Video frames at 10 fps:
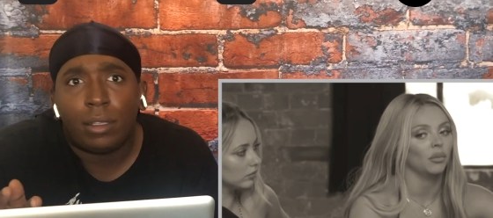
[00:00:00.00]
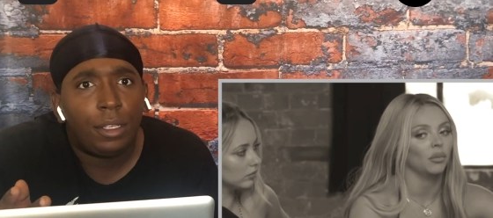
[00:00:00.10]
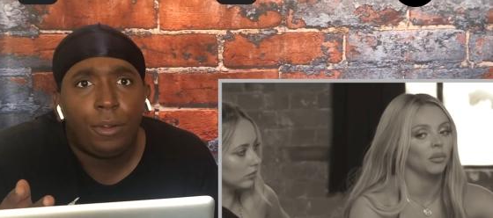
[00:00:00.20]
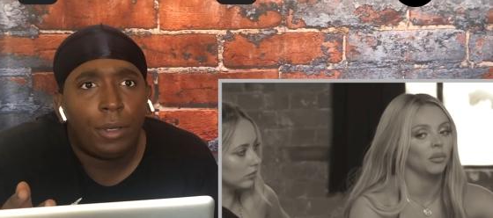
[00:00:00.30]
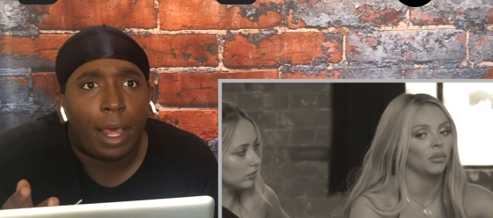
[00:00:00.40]

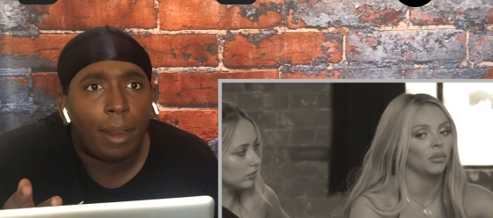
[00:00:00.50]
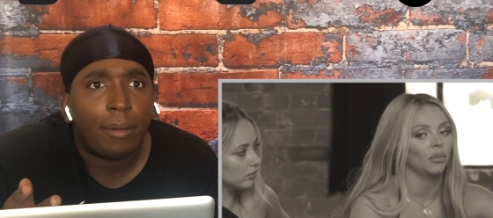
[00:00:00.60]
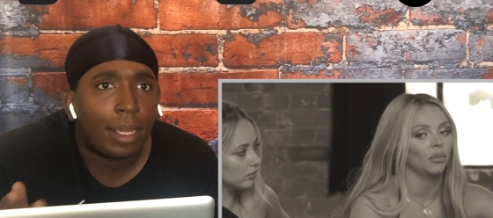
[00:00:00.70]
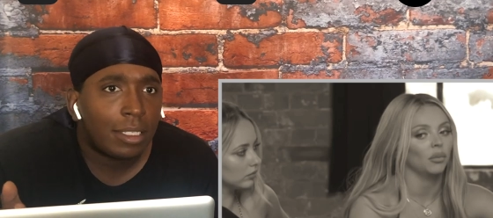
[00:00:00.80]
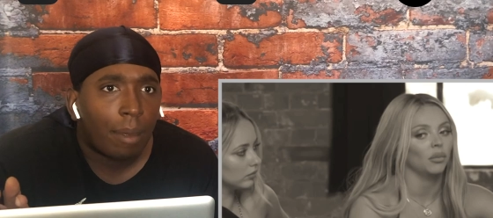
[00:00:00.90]
Speaker 1: and you gotta
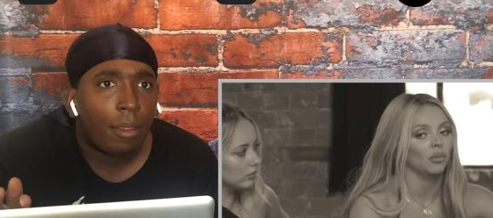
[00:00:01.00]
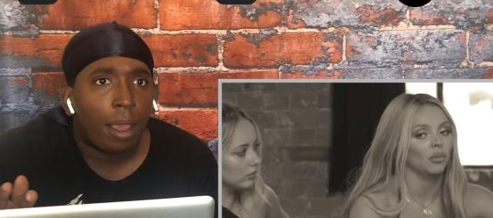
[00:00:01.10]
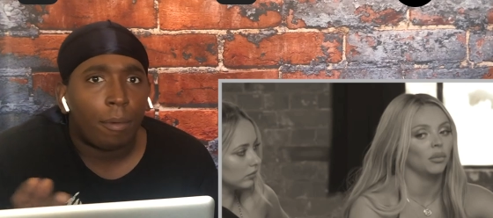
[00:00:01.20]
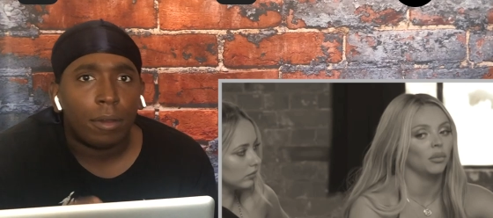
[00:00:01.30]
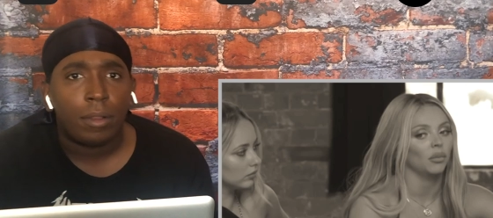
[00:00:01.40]
accept
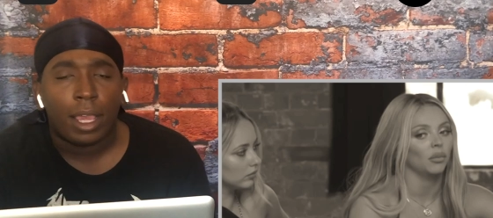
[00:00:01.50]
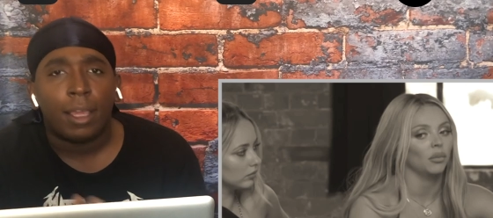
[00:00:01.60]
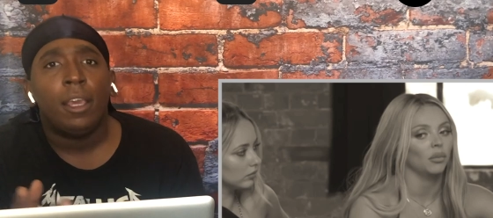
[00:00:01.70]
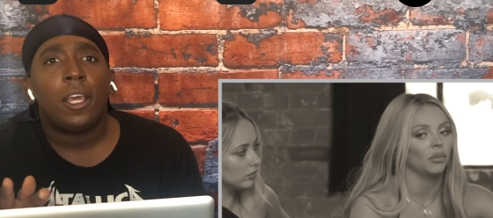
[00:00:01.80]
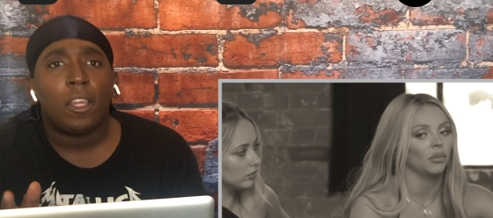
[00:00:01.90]
that, bro.
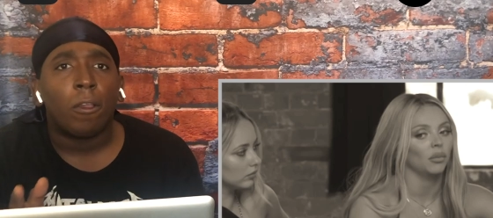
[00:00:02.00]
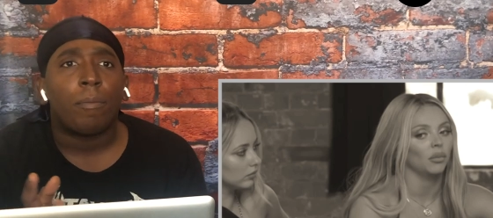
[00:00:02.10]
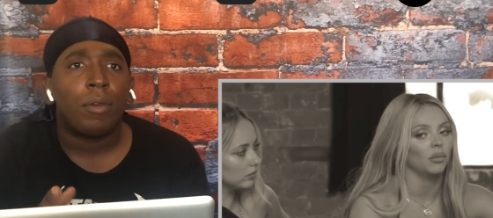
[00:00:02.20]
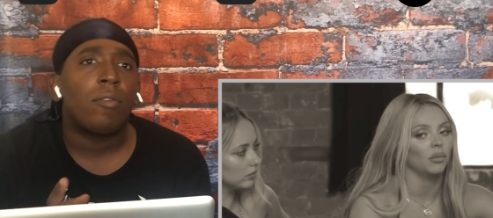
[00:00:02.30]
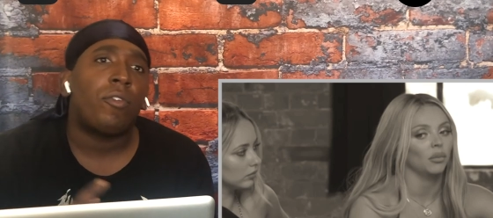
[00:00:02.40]
Like you're
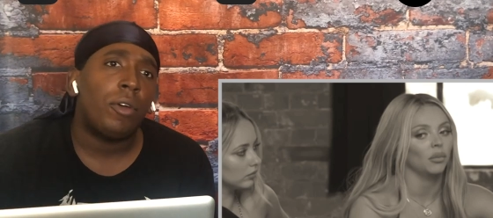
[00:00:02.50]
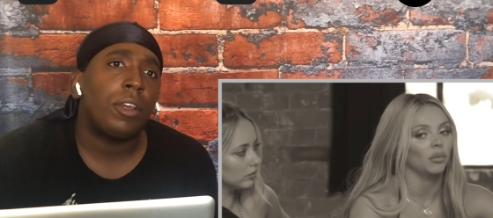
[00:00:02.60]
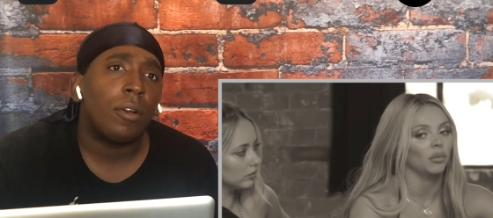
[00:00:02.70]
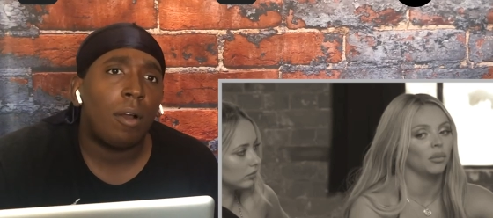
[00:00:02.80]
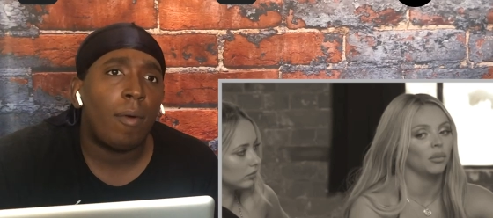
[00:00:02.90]
beautiful in
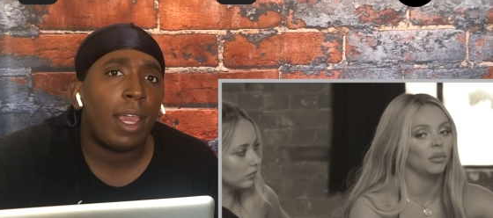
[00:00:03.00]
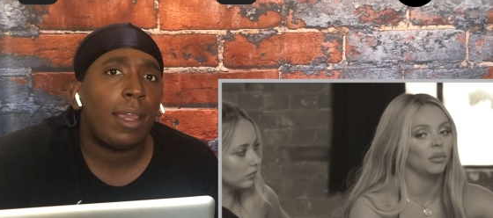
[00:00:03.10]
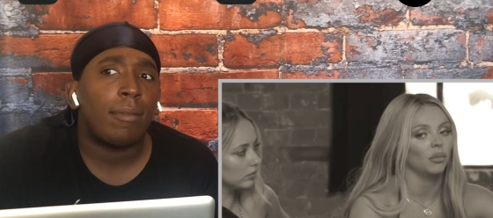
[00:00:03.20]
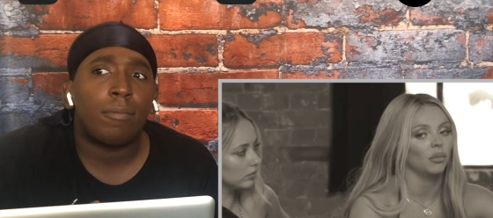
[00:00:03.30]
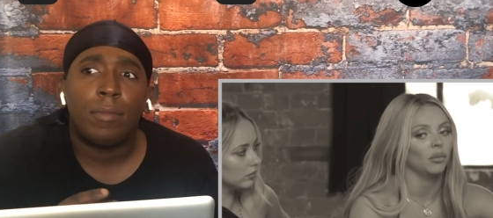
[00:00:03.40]
your own
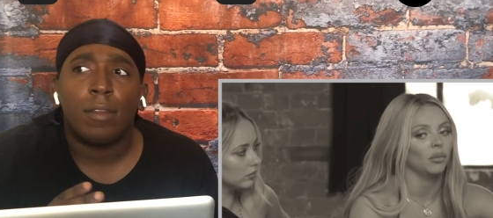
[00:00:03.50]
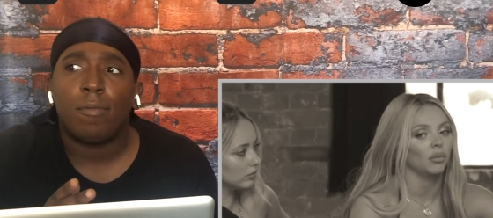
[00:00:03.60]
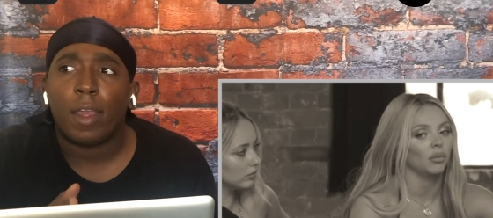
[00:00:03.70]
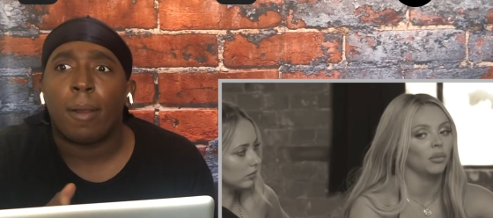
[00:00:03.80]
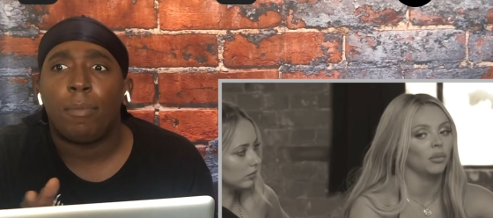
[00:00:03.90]
way, and
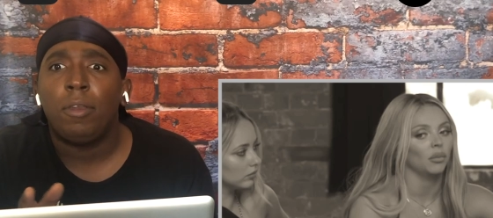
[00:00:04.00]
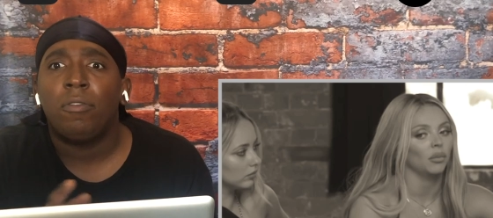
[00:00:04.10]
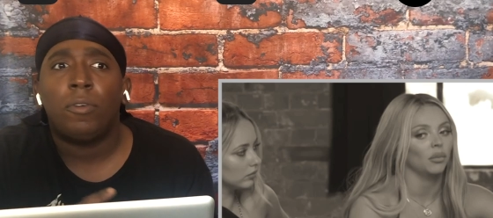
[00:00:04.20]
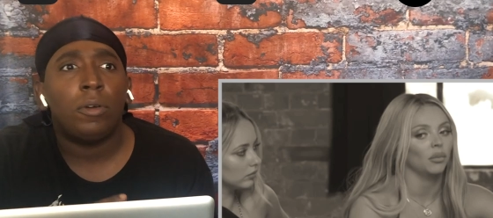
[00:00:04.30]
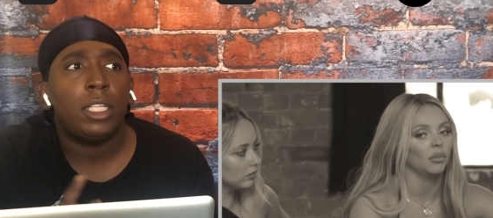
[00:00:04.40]
they're
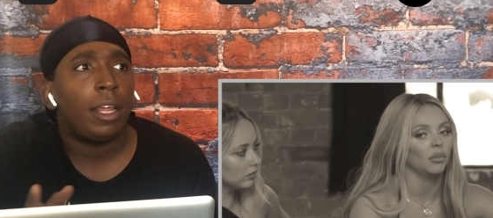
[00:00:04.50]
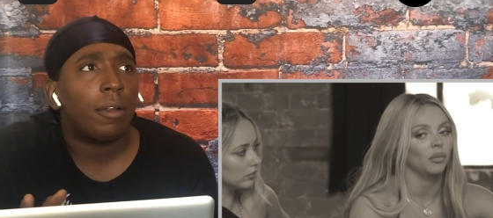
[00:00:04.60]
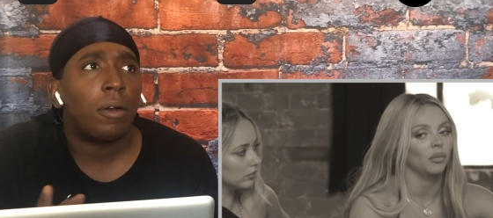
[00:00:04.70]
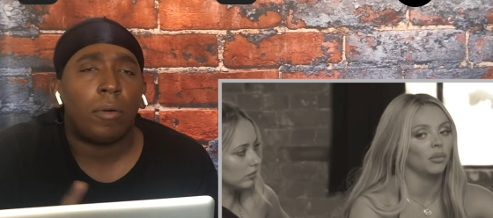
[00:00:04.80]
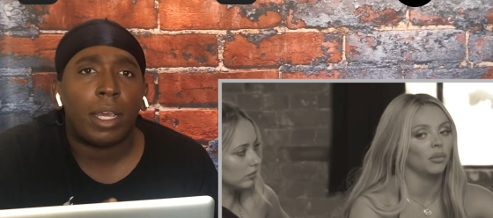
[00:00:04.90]
beautiful in
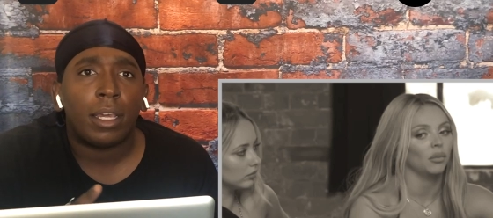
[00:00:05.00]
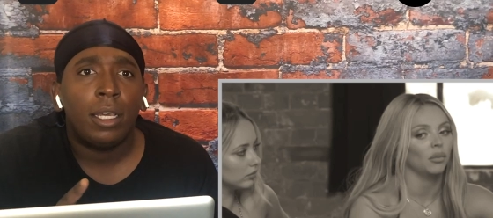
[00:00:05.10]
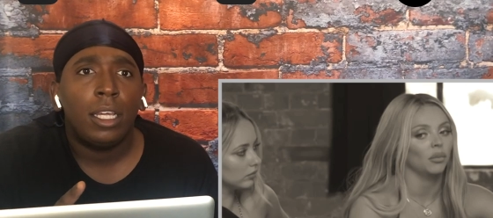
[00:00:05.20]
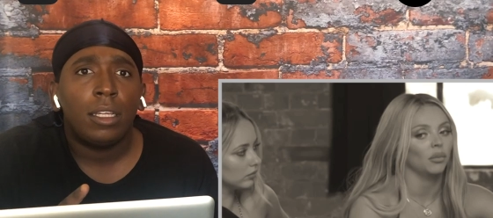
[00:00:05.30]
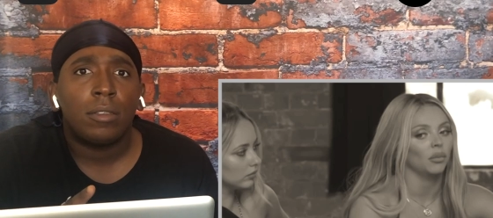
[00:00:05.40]
their own way.
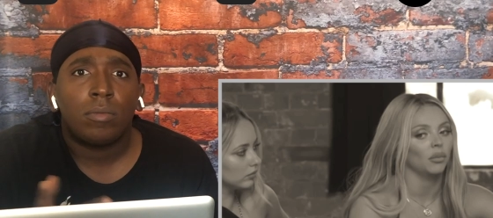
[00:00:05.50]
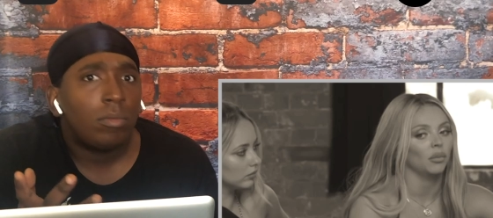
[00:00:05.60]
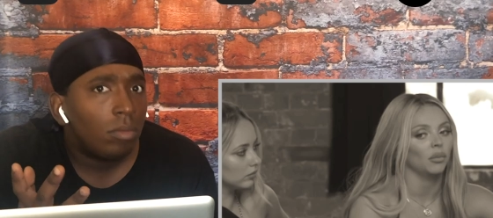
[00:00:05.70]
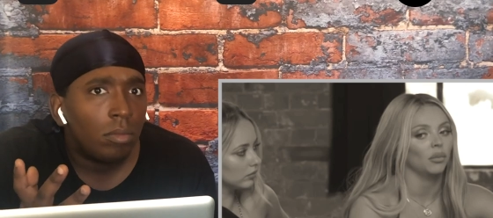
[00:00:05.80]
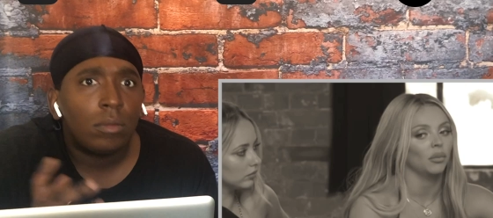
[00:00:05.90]

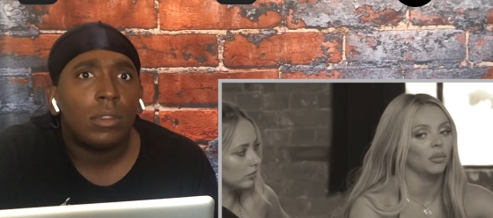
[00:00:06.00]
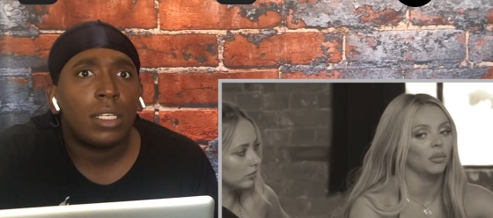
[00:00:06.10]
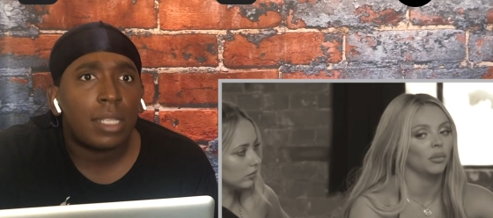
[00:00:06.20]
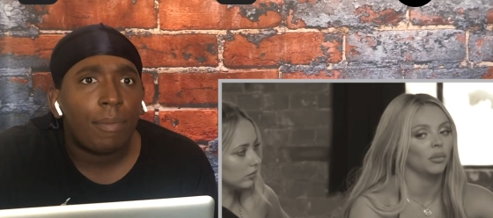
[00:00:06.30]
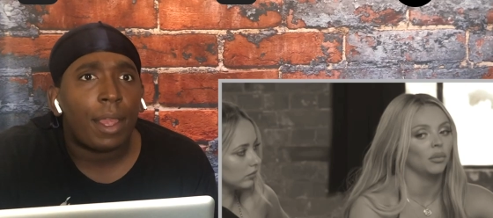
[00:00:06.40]

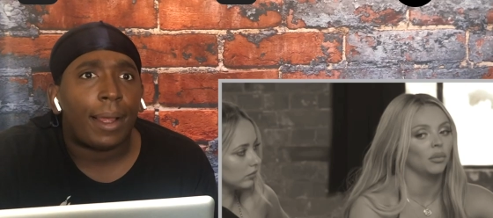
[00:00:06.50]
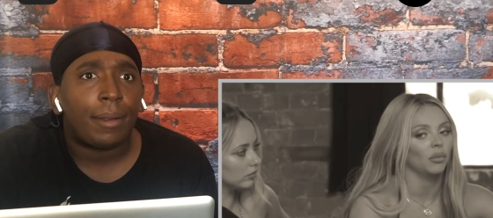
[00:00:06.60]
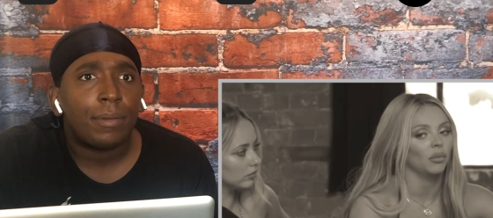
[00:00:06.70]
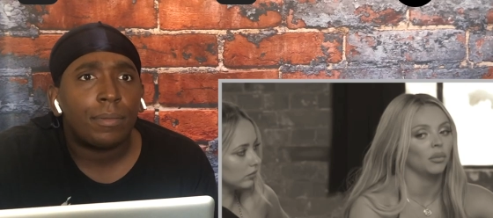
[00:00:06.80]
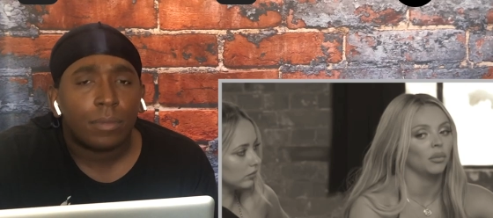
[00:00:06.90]
Accept that.
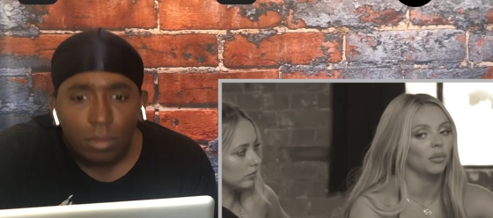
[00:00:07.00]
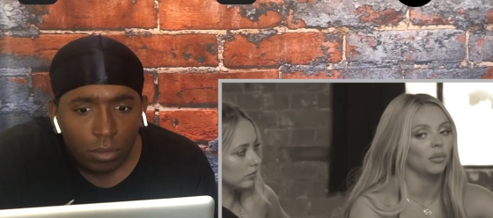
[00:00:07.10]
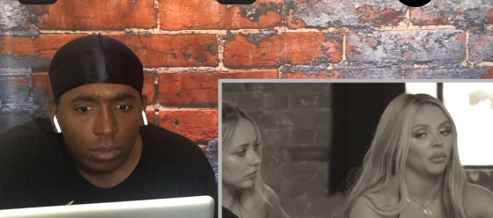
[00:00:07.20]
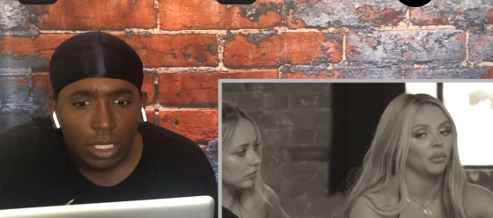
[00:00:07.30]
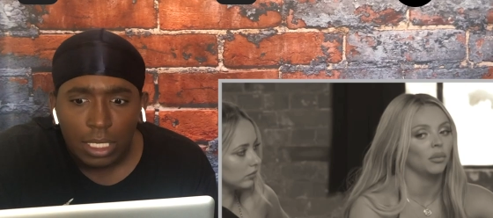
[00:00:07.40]

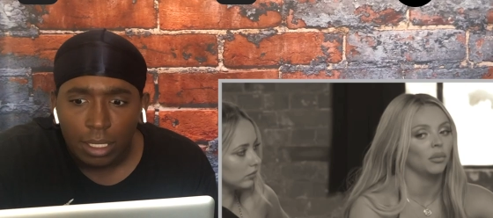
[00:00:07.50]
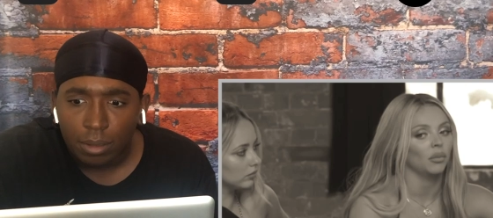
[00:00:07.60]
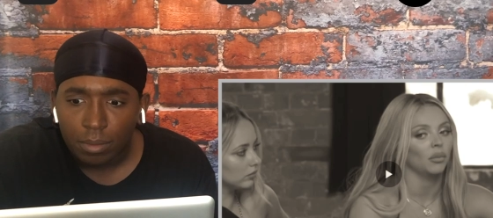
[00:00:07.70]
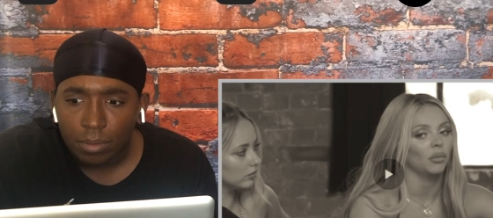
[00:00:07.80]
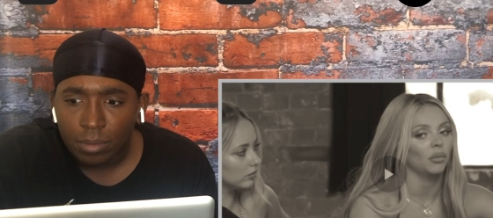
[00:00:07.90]
That's it